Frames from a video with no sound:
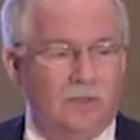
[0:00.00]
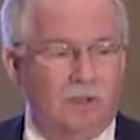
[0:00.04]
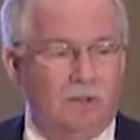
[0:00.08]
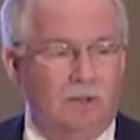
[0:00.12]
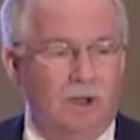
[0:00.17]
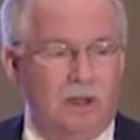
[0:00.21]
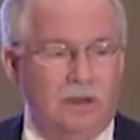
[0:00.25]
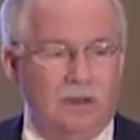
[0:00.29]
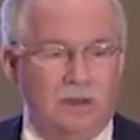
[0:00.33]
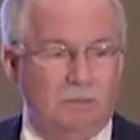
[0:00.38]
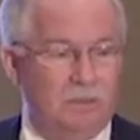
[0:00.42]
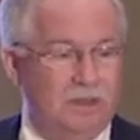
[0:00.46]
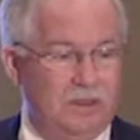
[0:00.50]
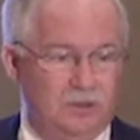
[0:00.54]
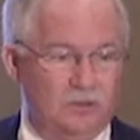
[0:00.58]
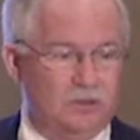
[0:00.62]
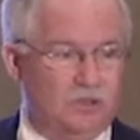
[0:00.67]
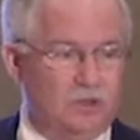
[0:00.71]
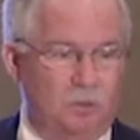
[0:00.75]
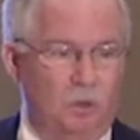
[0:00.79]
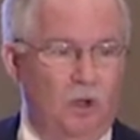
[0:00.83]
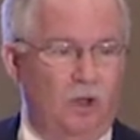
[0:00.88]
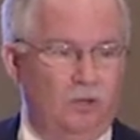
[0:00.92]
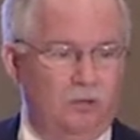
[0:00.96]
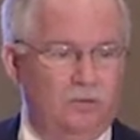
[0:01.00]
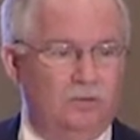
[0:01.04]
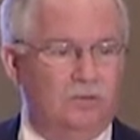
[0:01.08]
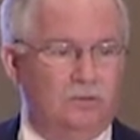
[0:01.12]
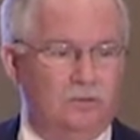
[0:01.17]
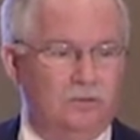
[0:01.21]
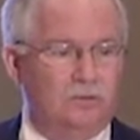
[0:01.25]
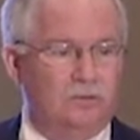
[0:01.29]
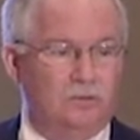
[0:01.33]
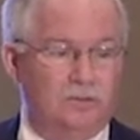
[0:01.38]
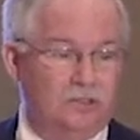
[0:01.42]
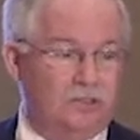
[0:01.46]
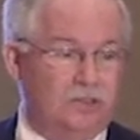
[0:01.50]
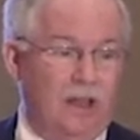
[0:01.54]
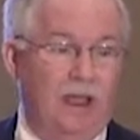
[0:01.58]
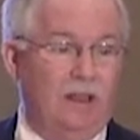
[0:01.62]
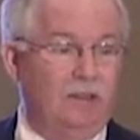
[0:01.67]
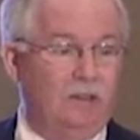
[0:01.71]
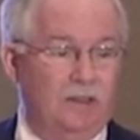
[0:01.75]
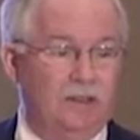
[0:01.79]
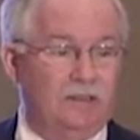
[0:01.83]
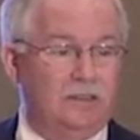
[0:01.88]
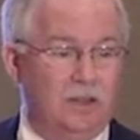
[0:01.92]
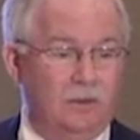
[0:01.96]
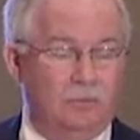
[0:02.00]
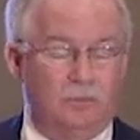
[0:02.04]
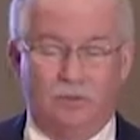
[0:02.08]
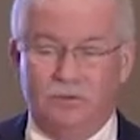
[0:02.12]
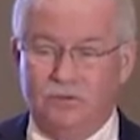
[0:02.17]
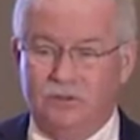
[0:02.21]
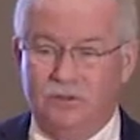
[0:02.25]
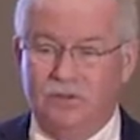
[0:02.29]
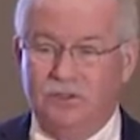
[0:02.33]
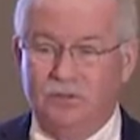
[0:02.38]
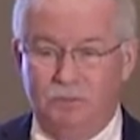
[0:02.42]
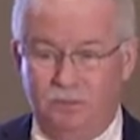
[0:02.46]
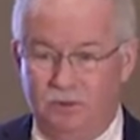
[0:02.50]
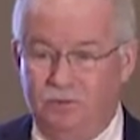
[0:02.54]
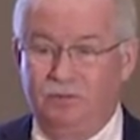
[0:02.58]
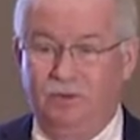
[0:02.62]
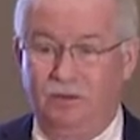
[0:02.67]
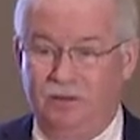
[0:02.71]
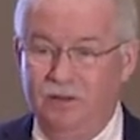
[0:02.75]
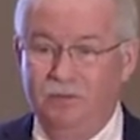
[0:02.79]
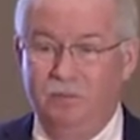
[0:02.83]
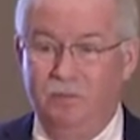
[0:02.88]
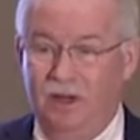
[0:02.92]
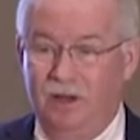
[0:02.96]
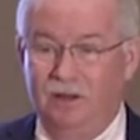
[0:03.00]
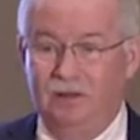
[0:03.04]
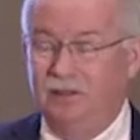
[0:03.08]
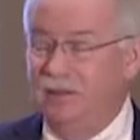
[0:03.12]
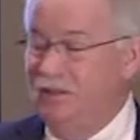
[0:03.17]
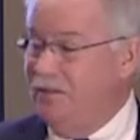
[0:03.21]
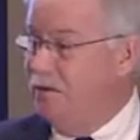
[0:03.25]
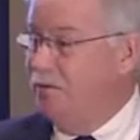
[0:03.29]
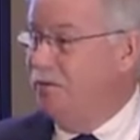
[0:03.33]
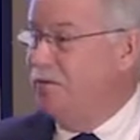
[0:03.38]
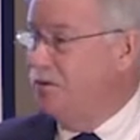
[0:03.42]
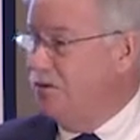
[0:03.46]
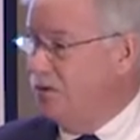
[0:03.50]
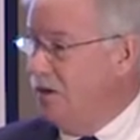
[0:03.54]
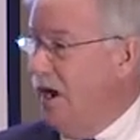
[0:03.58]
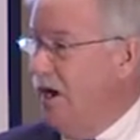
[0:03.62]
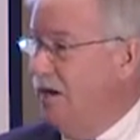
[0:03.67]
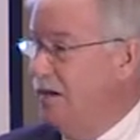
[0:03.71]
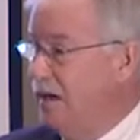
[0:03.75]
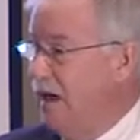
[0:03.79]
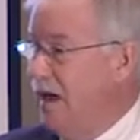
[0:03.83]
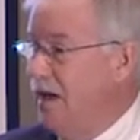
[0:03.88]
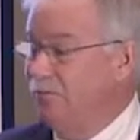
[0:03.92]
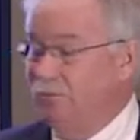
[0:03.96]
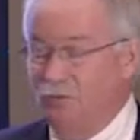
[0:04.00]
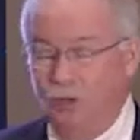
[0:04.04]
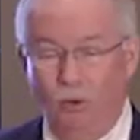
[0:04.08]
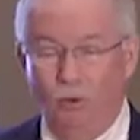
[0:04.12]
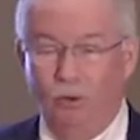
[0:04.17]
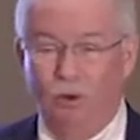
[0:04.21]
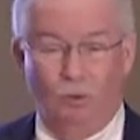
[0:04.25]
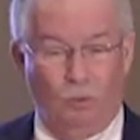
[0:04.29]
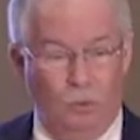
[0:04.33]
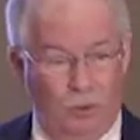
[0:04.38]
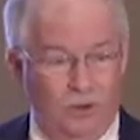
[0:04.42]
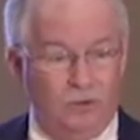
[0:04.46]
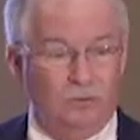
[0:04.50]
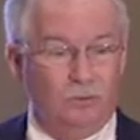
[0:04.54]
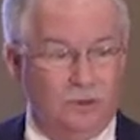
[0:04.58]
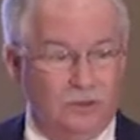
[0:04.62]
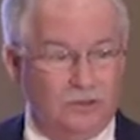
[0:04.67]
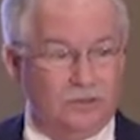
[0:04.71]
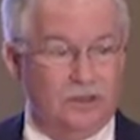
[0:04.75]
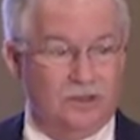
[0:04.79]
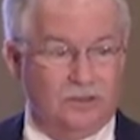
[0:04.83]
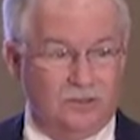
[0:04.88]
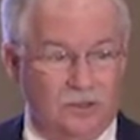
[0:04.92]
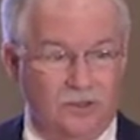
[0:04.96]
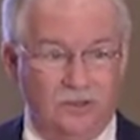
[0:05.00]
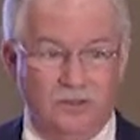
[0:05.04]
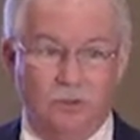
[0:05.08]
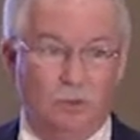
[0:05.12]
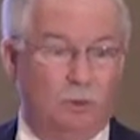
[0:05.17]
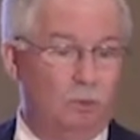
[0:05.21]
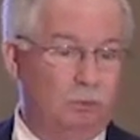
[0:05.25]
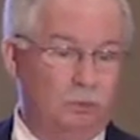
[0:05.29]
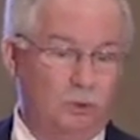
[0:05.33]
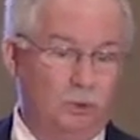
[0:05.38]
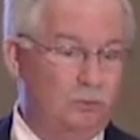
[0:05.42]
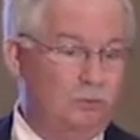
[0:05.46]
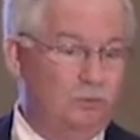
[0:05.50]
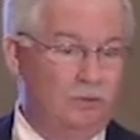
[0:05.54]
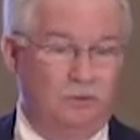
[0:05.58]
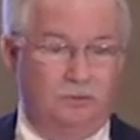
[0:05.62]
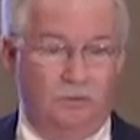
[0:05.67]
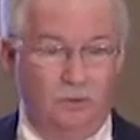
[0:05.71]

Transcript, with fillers: Right? I mean, there's small styling differences, but fundamentally they're designed to have lower wind resistance to improve the